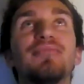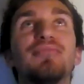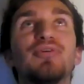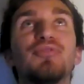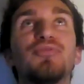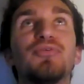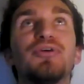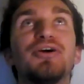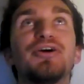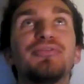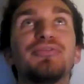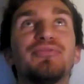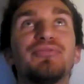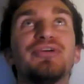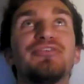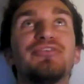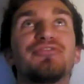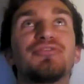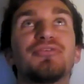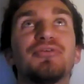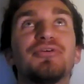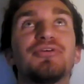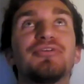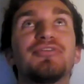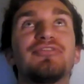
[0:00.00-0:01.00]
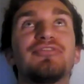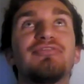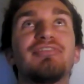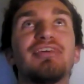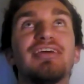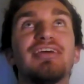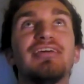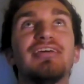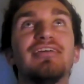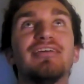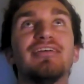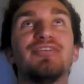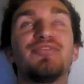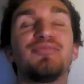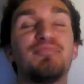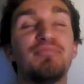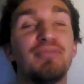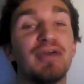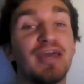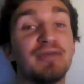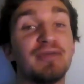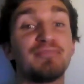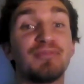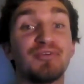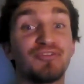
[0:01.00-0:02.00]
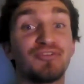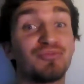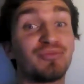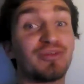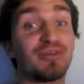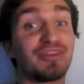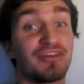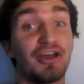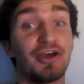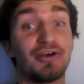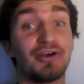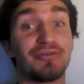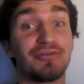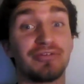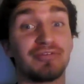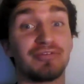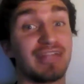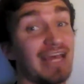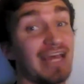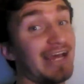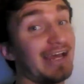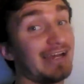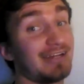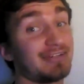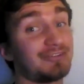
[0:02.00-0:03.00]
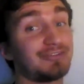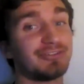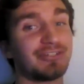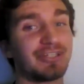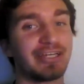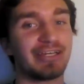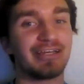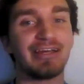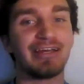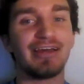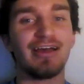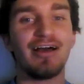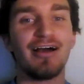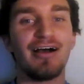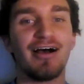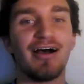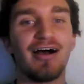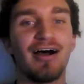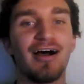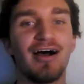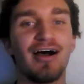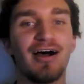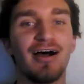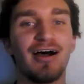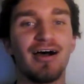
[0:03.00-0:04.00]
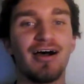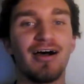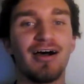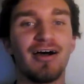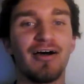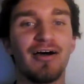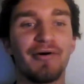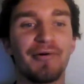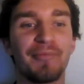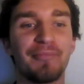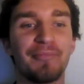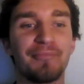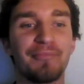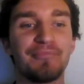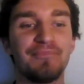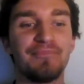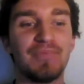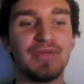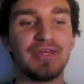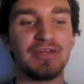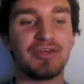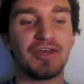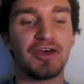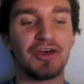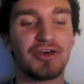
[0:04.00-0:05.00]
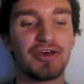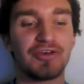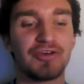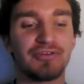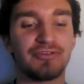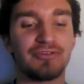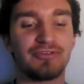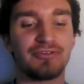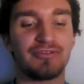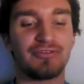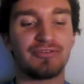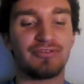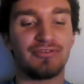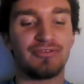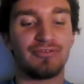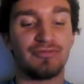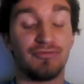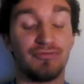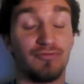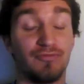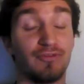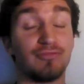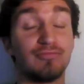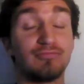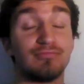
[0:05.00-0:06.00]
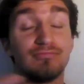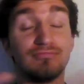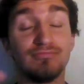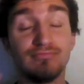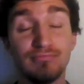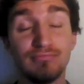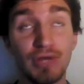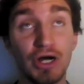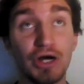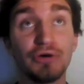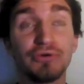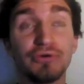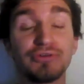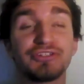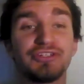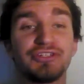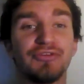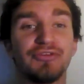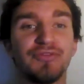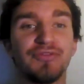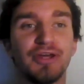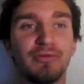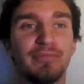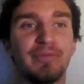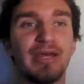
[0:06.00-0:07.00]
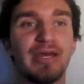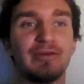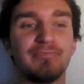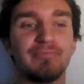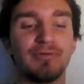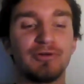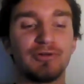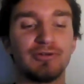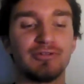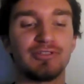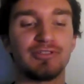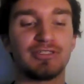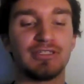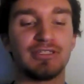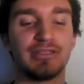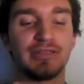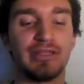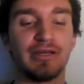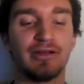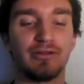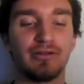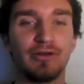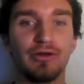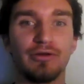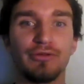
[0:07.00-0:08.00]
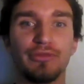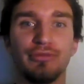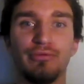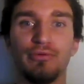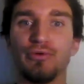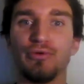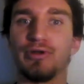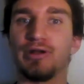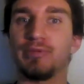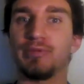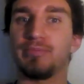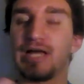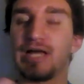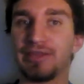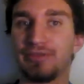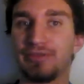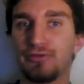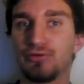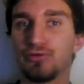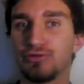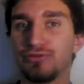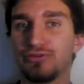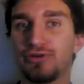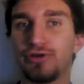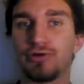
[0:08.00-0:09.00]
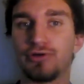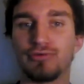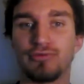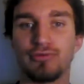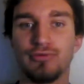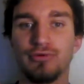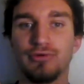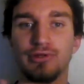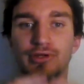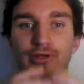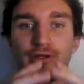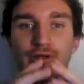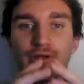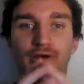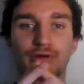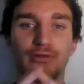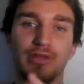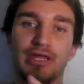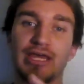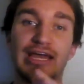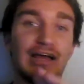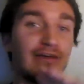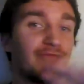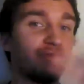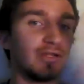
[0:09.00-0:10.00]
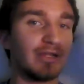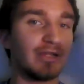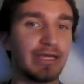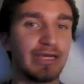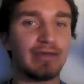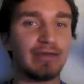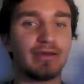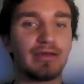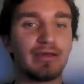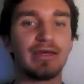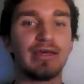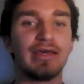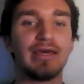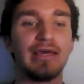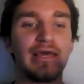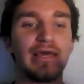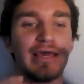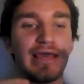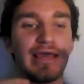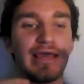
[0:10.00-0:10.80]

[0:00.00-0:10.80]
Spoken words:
my number one resource is papers with code, actually, because for most of their papers, they'll go through and apply the source code. They have a link,